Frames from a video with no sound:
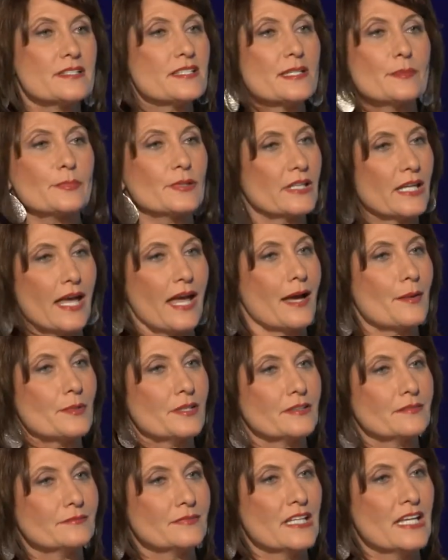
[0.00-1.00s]
It's simply a
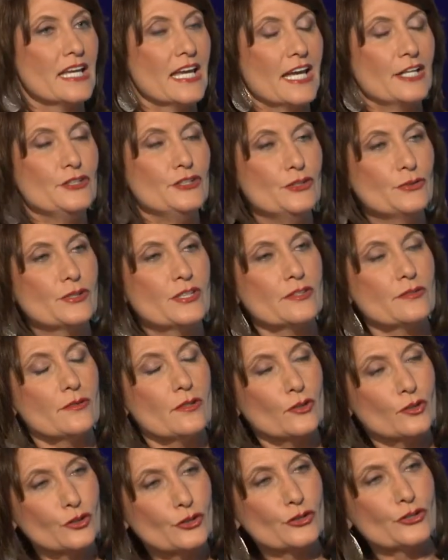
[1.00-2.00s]
habit. And you can
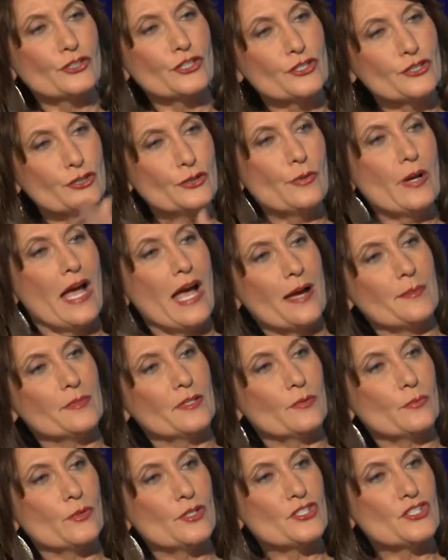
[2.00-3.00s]
learn a new
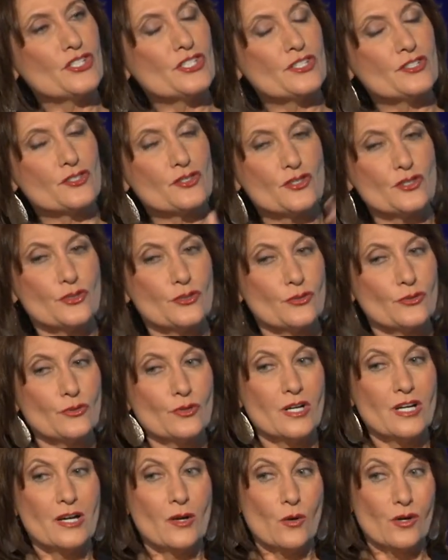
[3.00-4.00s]
habit, which is
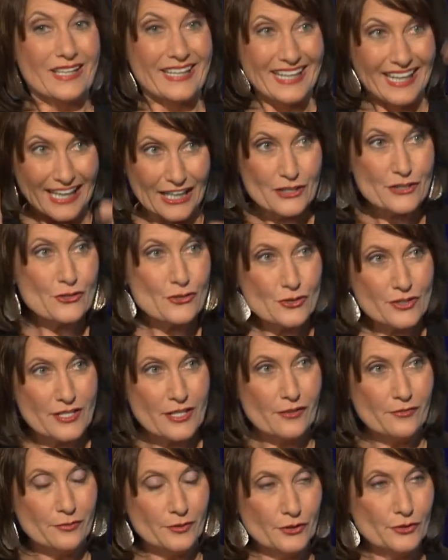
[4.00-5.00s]
to catch
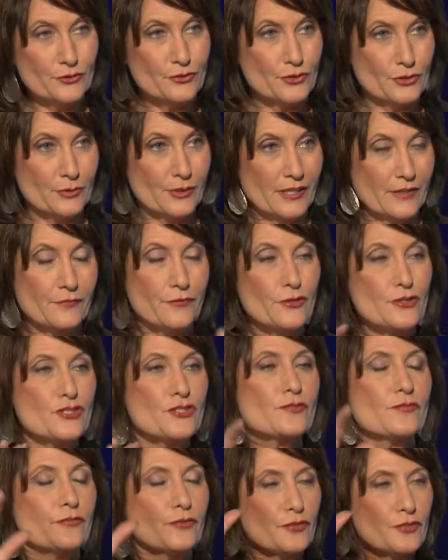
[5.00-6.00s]
yourself when you're doing it.
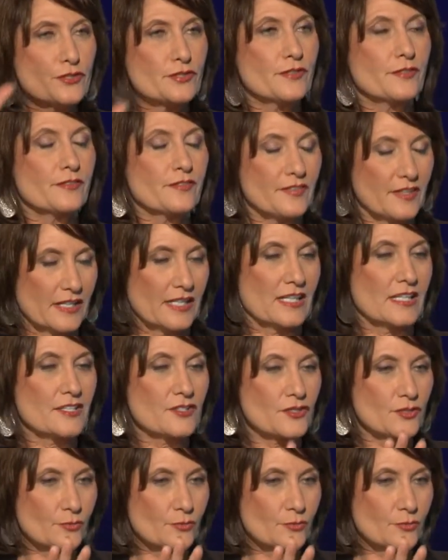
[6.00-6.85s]
First thing is